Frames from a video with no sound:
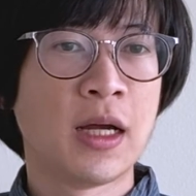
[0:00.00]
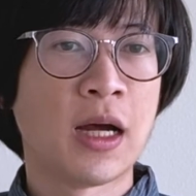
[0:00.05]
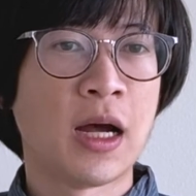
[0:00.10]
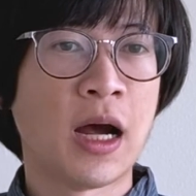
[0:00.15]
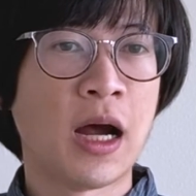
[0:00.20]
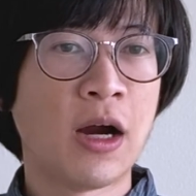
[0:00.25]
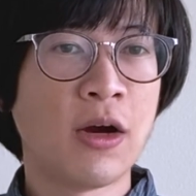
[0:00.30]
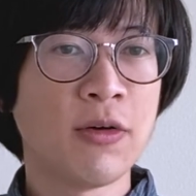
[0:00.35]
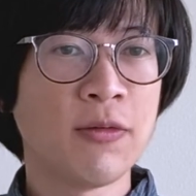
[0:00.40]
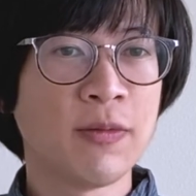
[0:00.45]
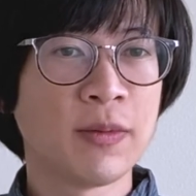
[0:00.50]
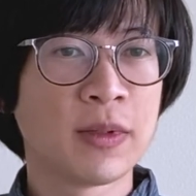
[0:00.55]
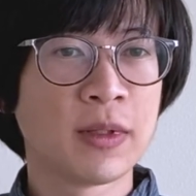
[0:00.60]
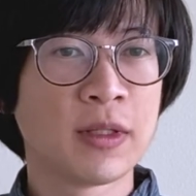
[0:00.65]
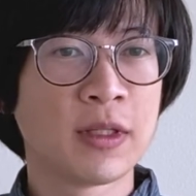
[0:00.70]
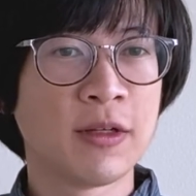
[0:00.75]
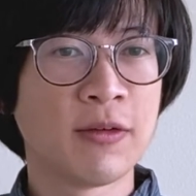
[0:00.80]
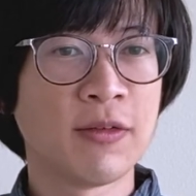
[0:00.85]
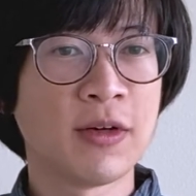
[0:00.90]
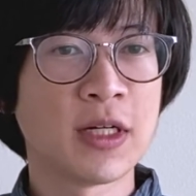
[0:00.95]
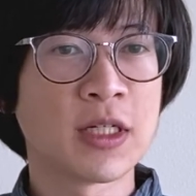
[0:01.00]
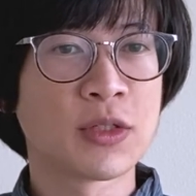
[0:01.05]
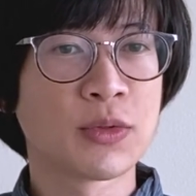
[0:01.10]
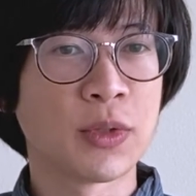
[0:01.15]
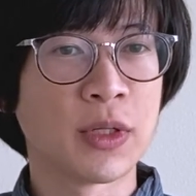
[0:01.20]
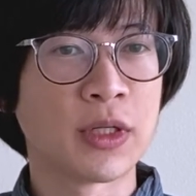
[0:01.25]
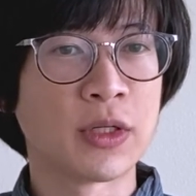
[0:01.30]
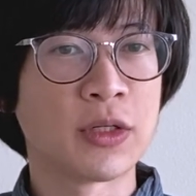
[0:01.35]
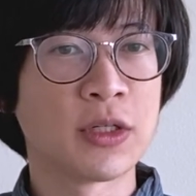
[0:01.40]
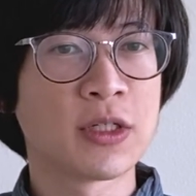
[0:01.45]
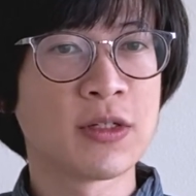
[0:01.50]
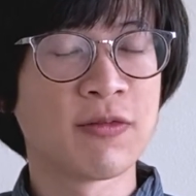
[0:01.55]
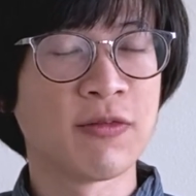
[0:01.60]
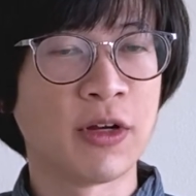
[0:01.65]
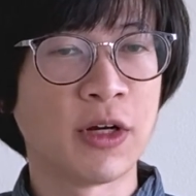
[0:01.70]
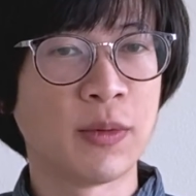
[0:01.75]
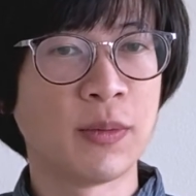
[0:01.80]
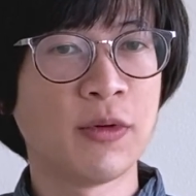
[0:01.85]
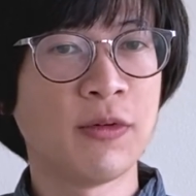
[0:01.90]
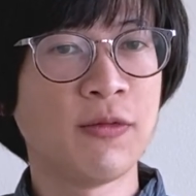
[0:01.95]
Our device renders
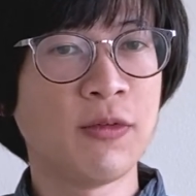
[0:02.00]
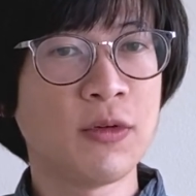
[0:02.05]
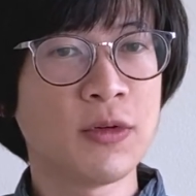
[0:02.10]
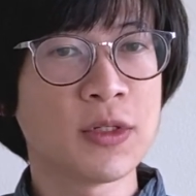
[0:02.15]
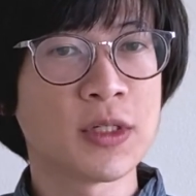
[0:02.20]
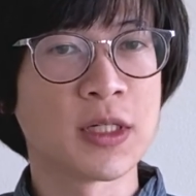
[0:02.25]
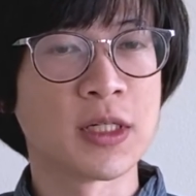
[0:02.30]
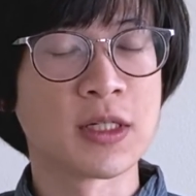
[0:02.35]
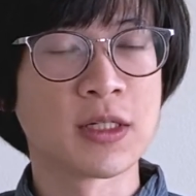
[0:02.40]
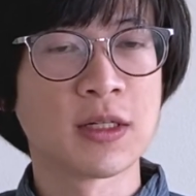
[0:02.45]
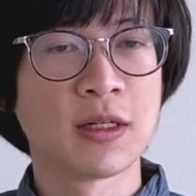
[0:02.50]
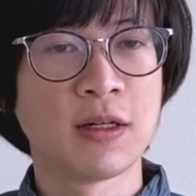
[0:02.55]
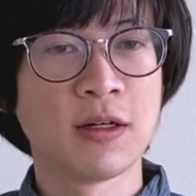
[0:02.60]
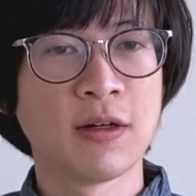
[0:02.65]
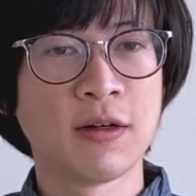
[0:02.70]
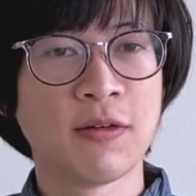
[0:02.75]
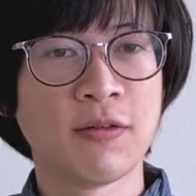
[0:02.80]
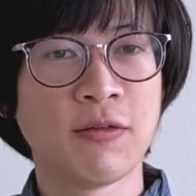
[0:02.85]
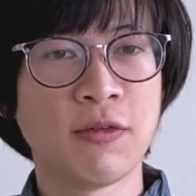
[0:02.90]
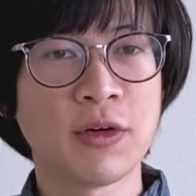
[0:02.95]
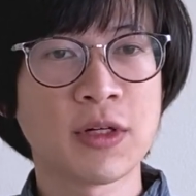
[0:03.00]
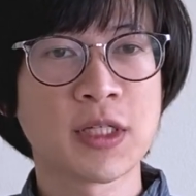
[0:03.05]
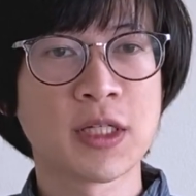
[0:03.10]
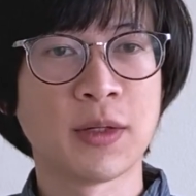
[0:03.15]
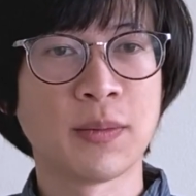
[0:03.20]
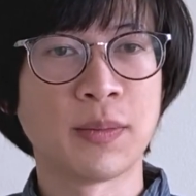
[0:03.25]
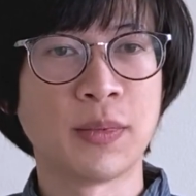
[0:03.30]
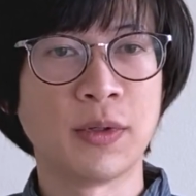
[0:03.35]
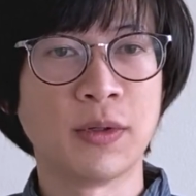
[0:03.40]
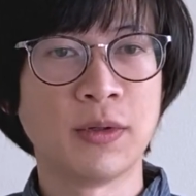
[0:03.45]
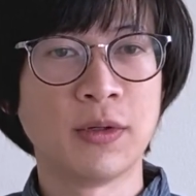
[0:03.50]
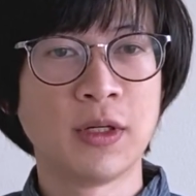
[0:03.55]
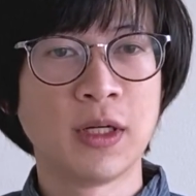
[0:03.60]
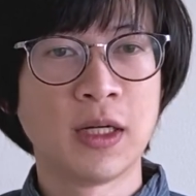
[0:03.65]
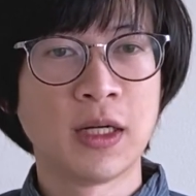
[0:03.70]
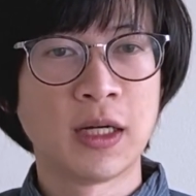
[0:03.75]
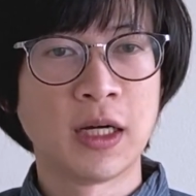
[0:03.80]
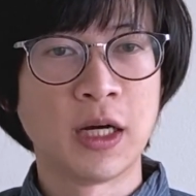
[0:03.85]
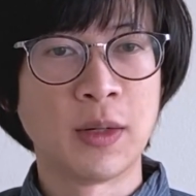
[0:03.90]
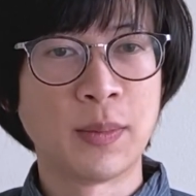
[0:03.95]
variable forces. For example,
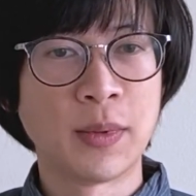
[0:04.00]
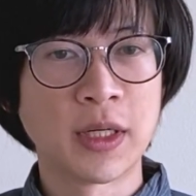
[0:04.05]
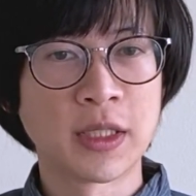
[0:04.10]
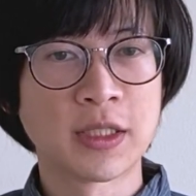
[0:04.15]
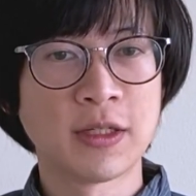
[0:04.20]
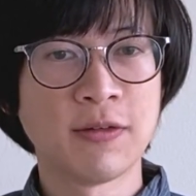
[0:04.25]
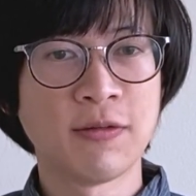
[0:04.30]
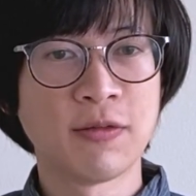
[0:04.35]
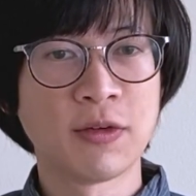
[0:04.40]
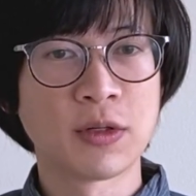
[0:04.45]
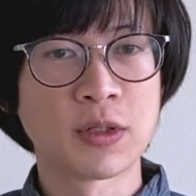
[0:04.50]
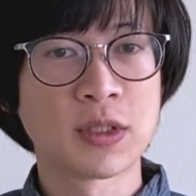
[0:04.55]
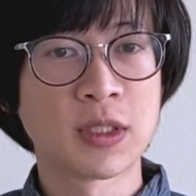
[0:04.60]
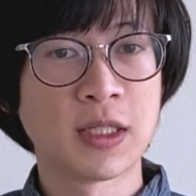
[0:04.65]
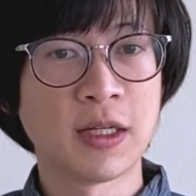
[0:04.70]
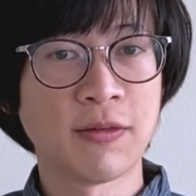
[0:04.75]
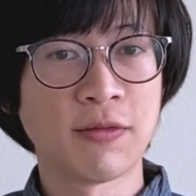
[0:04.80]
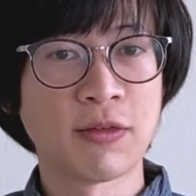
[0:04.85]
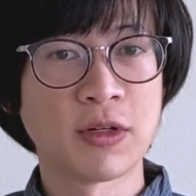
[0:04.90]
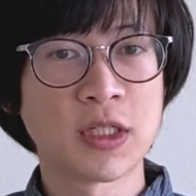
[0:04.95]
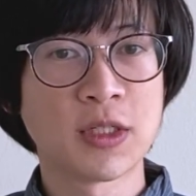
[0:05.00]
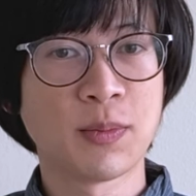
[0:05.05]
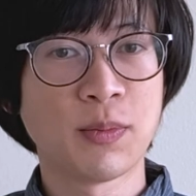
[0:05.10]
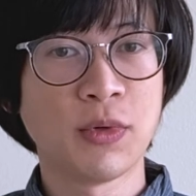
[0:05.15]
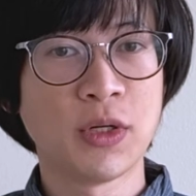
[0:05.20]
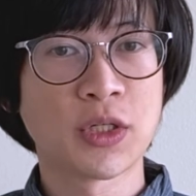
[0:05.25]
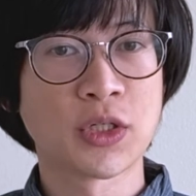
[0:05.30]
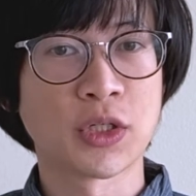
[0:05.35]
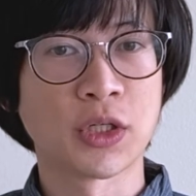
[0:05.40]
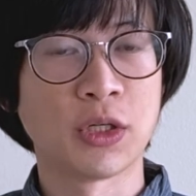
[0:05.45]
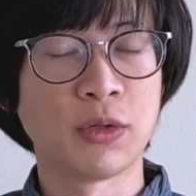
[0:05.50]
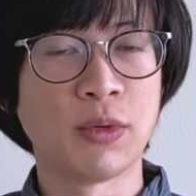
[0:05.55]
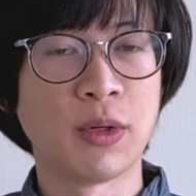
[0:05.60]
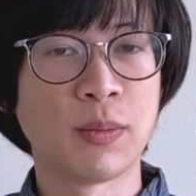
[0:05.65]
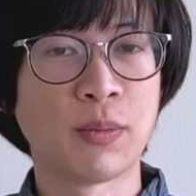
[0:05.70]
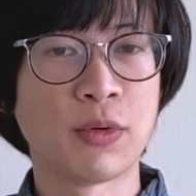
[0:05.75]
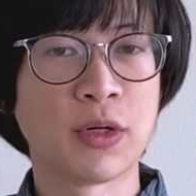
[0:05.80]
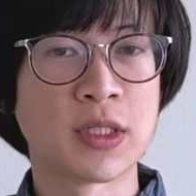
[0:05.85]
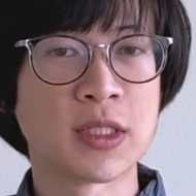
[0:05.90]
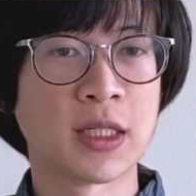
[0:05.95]
a button feels different pressure when
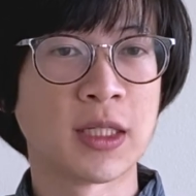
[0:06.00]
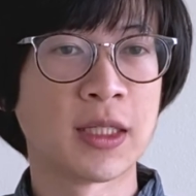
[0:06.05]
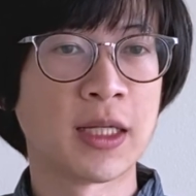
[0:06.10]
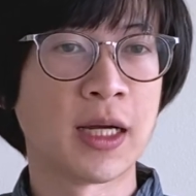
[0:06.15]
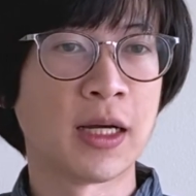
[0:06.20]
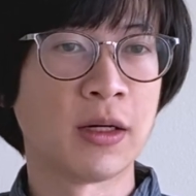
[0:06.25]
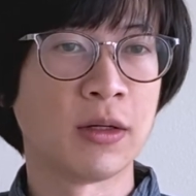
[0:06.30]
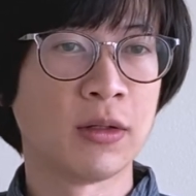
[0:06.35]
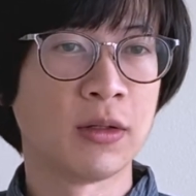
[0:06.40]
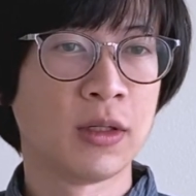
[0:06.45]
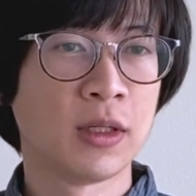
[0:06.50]
pressing down.